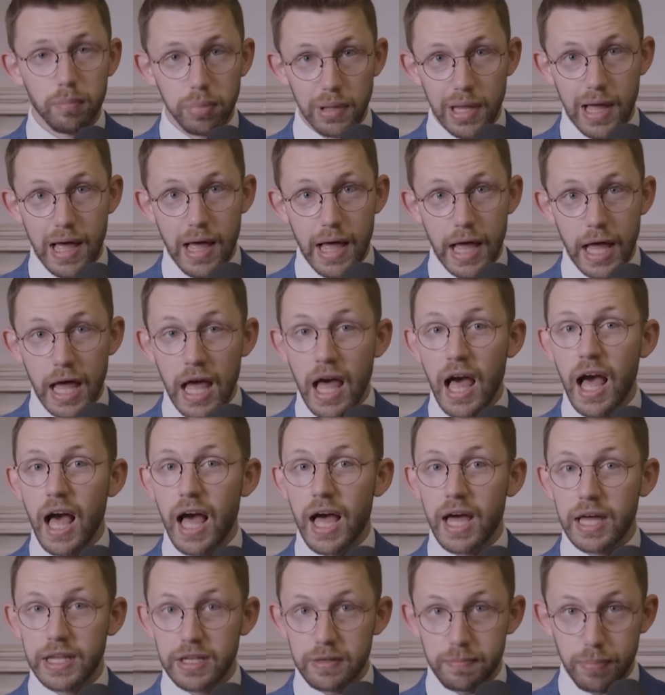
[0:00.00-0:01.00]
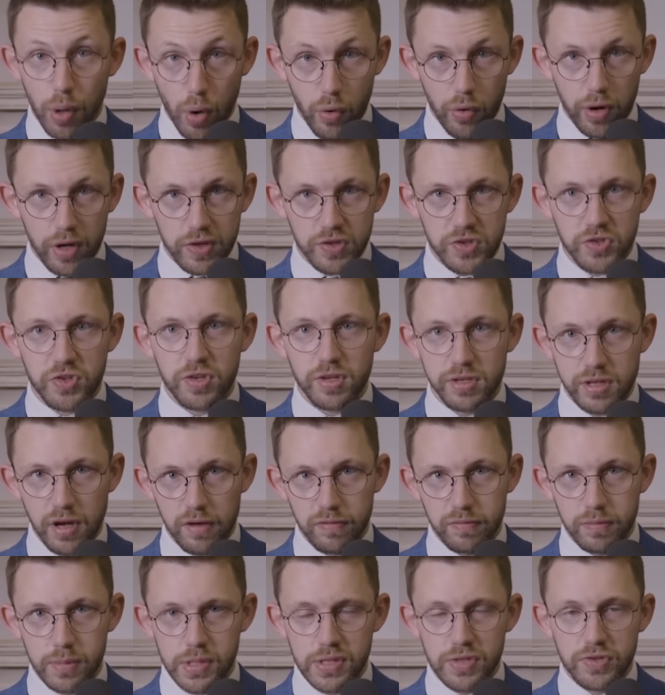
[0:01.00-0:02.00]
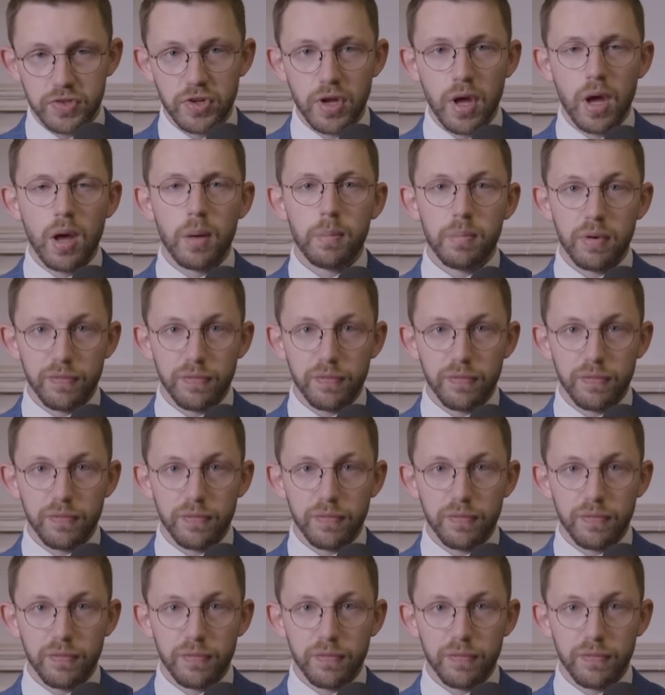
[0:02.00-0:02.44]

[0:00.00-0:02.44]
Blair and Boris governments,